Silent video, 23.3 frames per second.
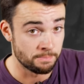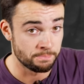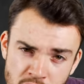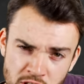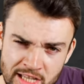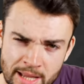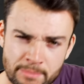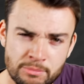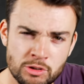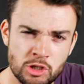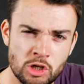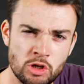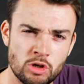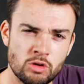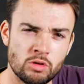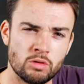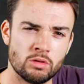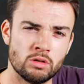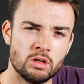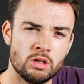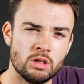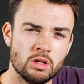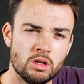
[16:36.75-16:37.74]
Step two,
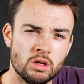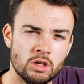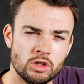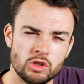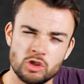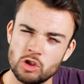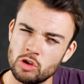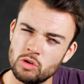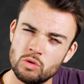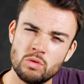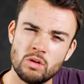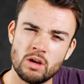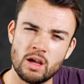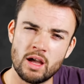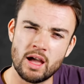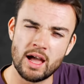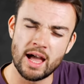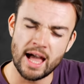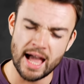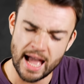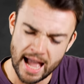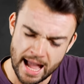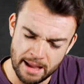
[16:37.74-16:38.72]
do
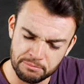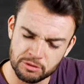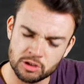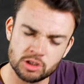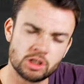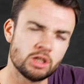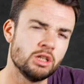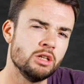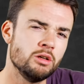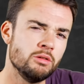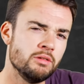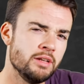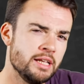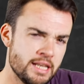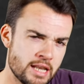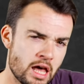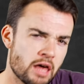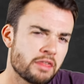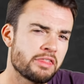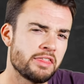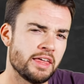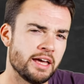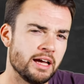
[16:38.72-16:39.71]
absolutely
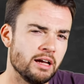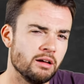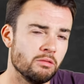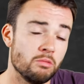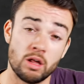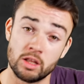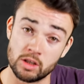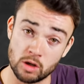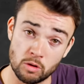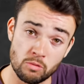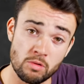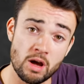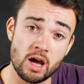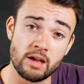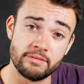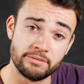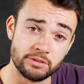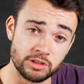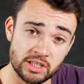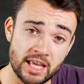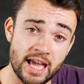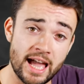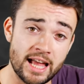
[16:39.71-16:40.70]
nothing while your
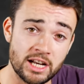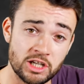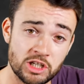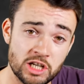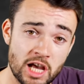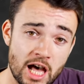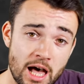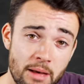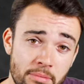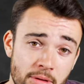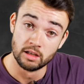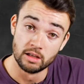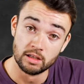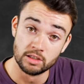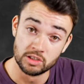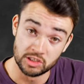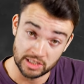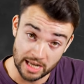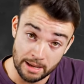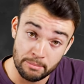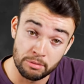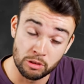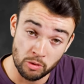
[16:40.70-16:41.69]
rivals catch up.
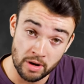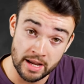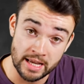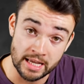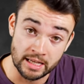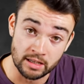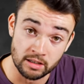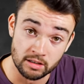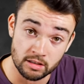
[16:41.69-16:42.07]
Step three,